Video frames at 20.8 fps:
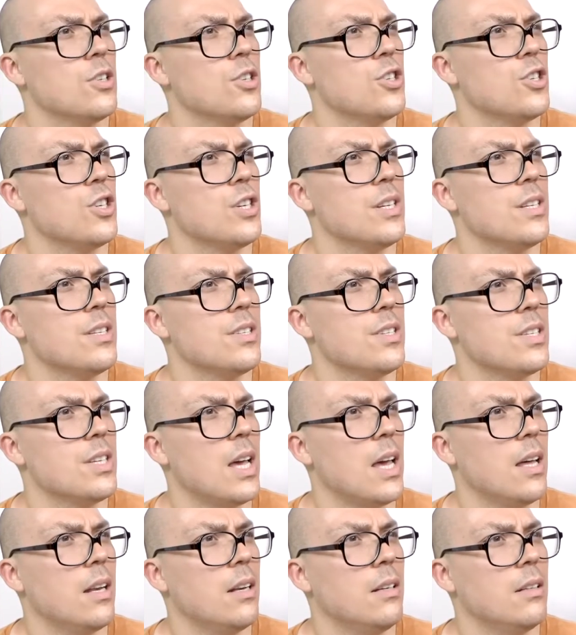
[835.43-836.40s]
She
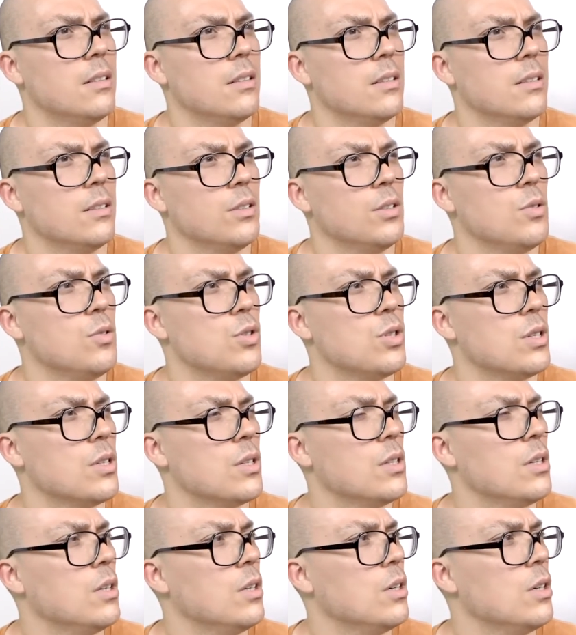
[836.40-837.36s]
said? Who,
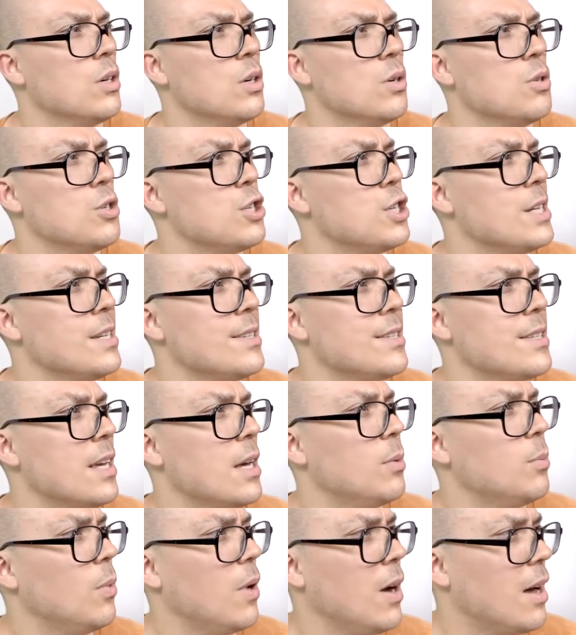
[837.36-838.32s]
sh who she
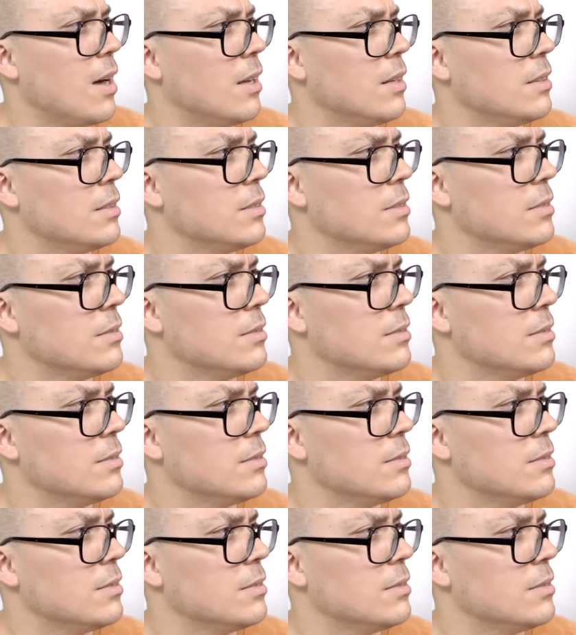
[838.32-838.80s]
said what?